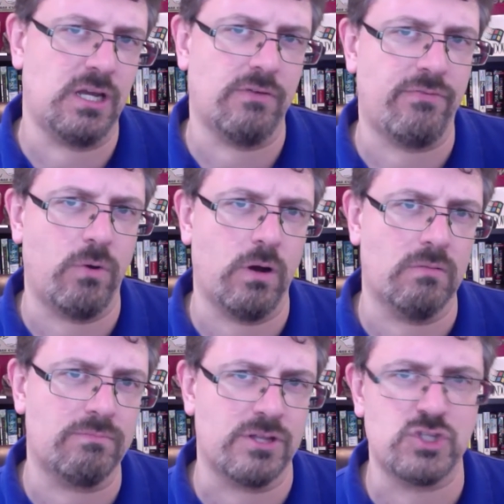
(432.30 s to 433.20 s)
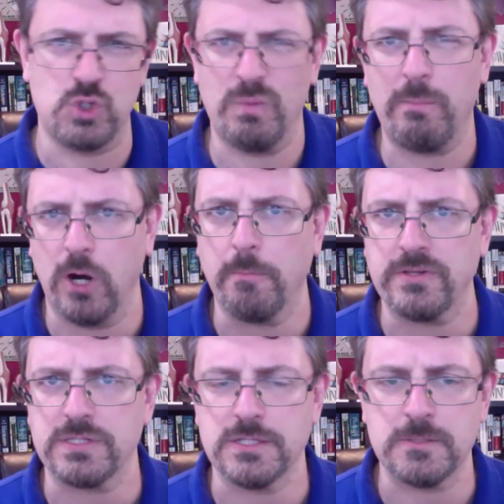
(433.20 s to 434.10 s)
here for consumer
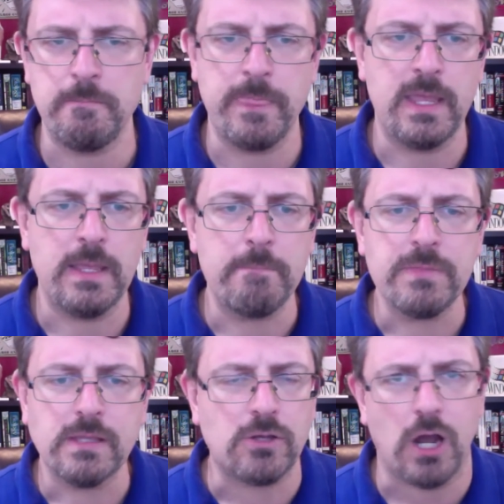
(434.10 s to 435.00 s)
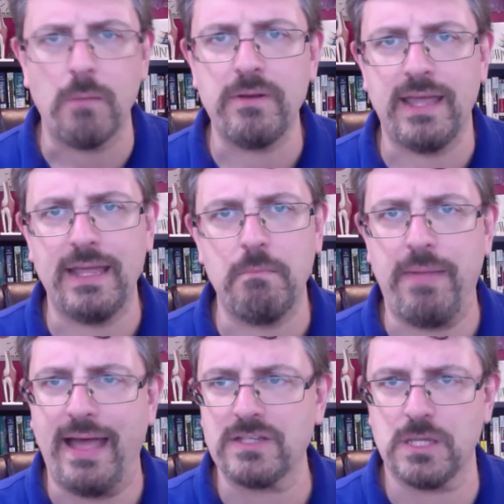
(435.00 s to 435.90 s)
purposes. Carbonite
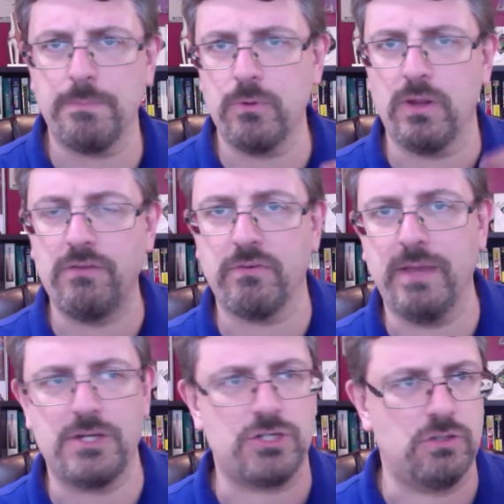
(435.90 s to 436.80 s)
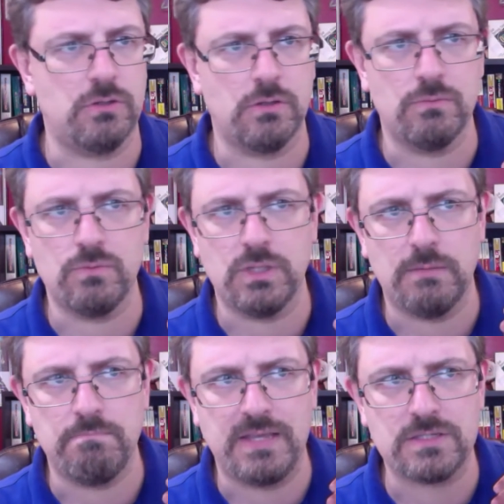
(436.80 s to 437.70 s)
backs up your information. You,
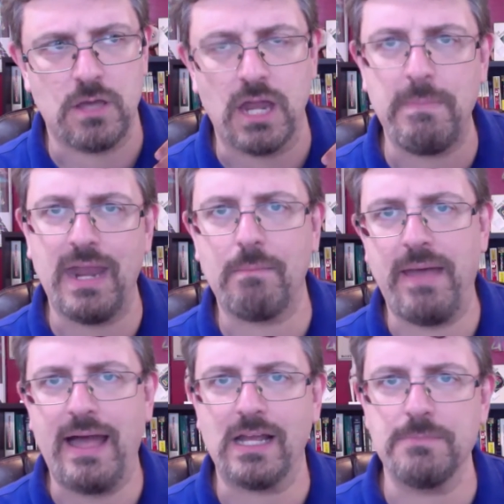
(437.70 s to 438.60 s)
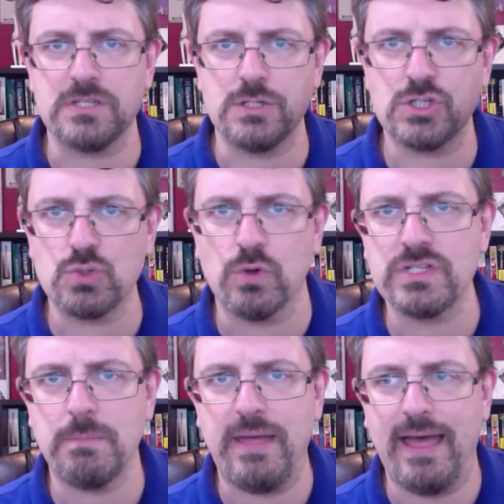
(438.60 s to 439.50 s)
it makes automatic backups. It
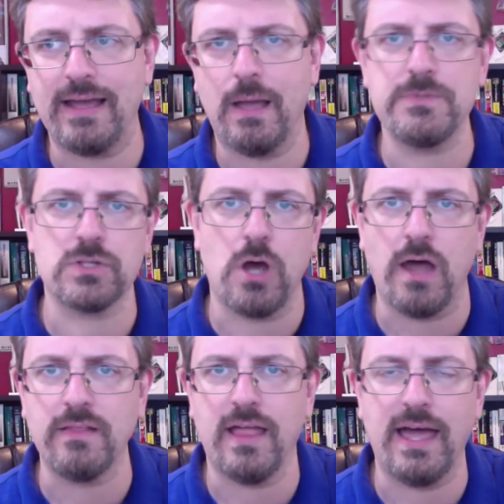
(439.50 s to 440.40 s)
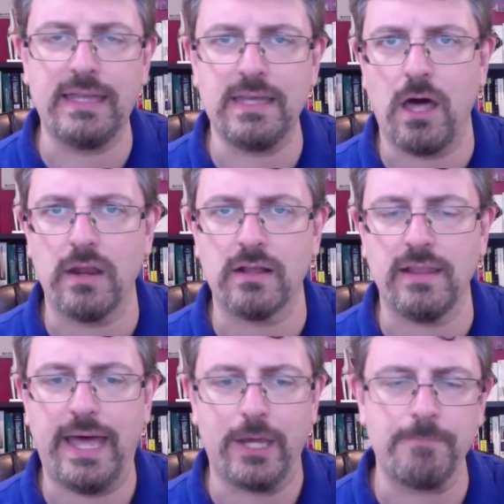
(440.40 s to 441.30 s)
stores the backups online on a
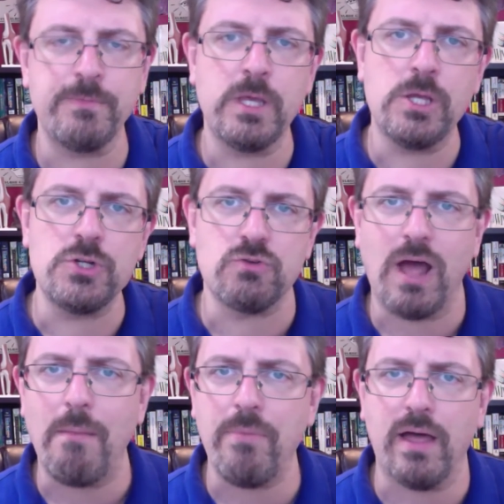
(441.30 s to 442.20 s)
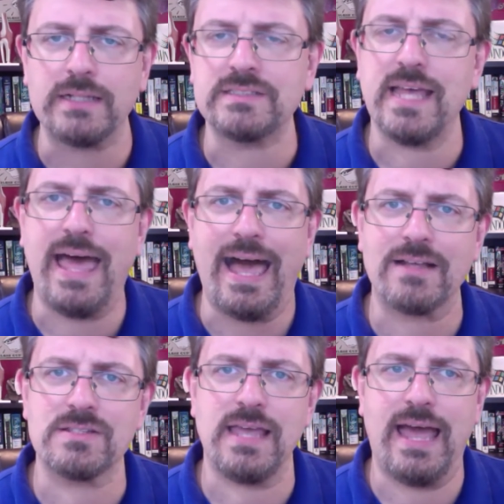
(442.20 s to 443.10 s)
cloud. Dropbox
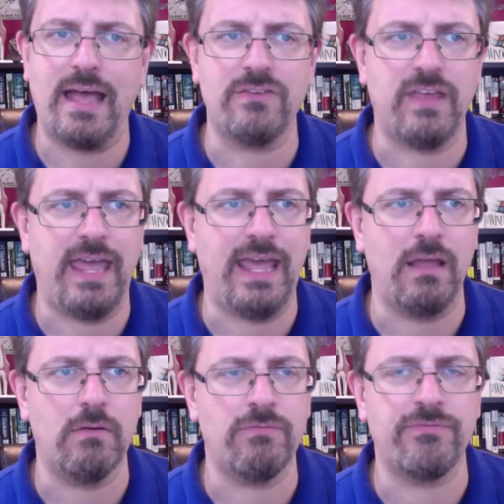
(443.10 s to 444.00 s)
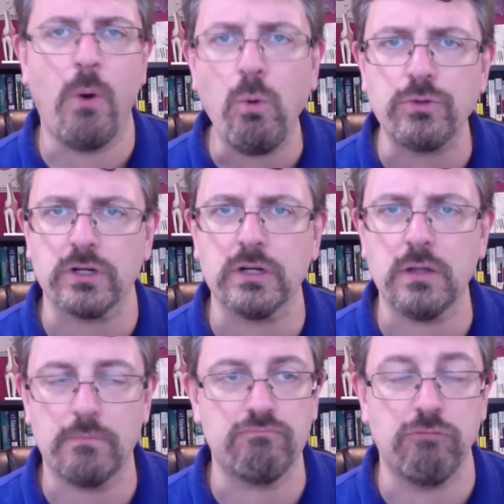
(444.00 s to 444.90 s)
acts as a folder,
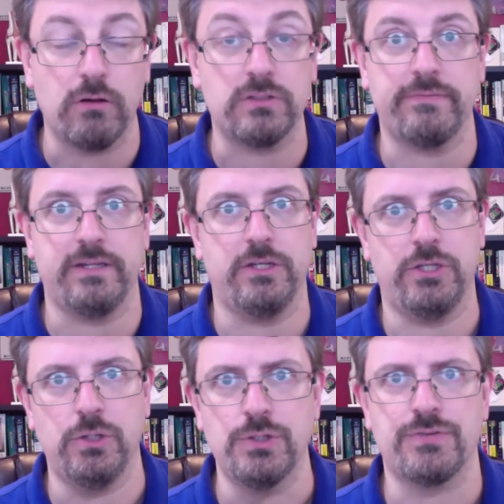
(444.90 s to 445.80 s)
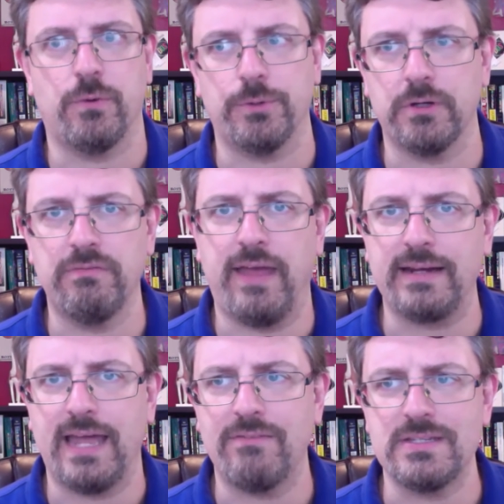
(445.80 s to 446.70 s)
a relatively huge folder. In
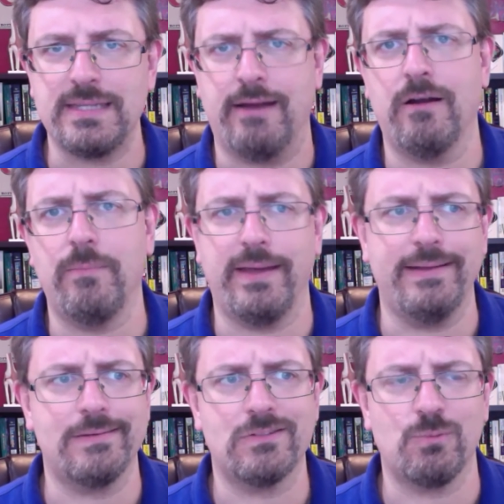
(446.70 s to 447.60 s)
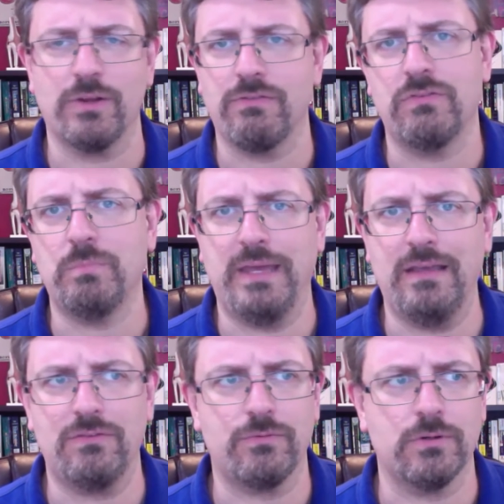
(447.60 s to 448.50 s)
fact, I have a terabyte's worth of
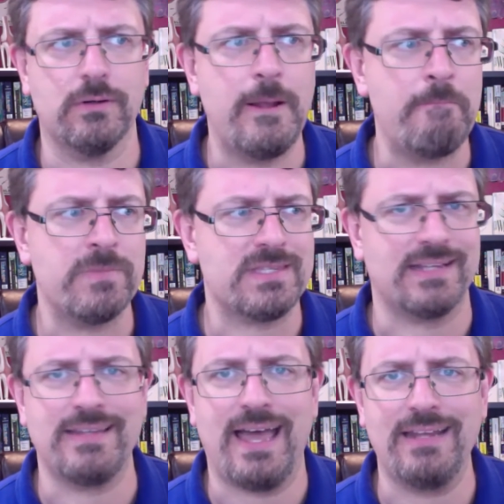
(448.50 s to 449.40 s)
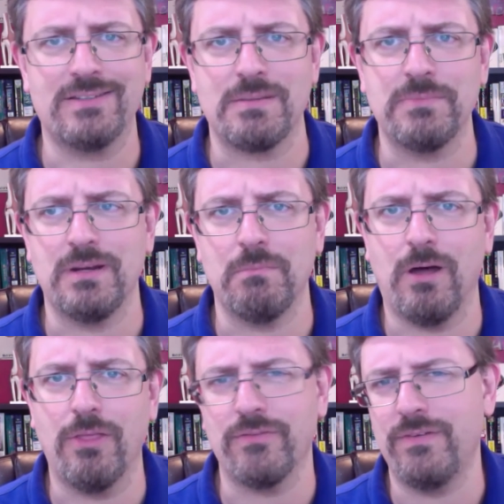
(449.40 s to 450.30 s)
space for it's like nine something a
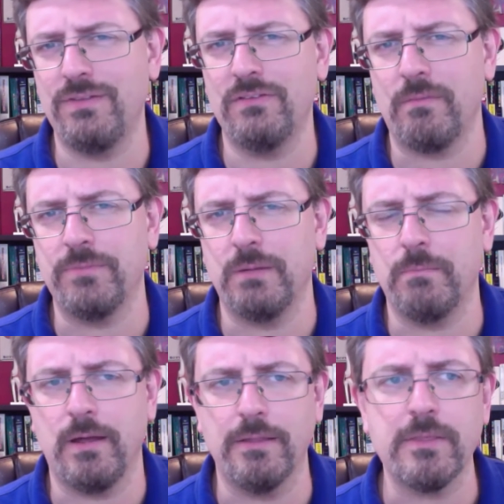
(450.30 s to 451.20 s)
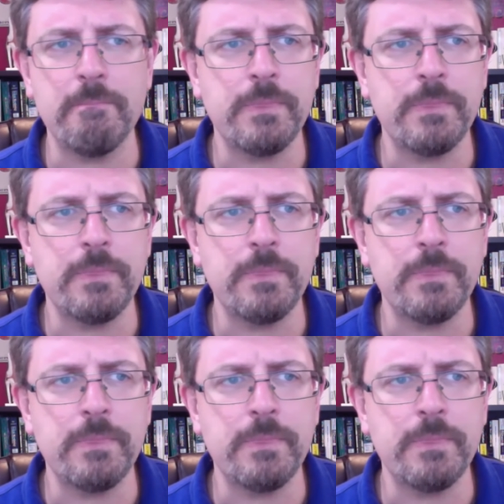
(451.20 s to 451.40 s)
month or 15 something a month.